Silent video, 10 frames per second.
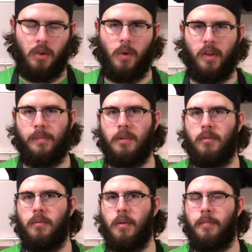who has
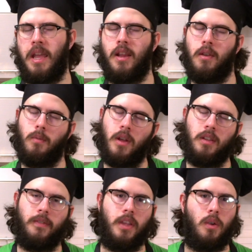been remaining
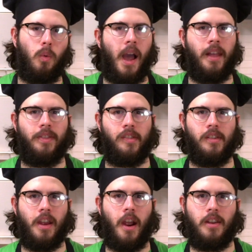relatively quiet this
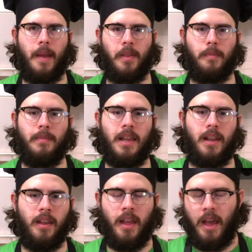entire time at the
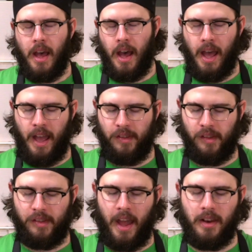meeting, uh, has
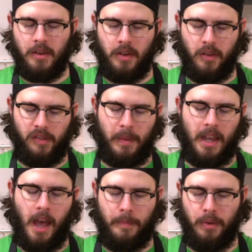decided to
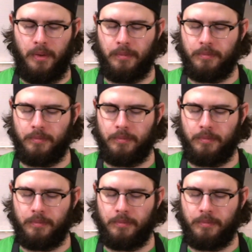speak up.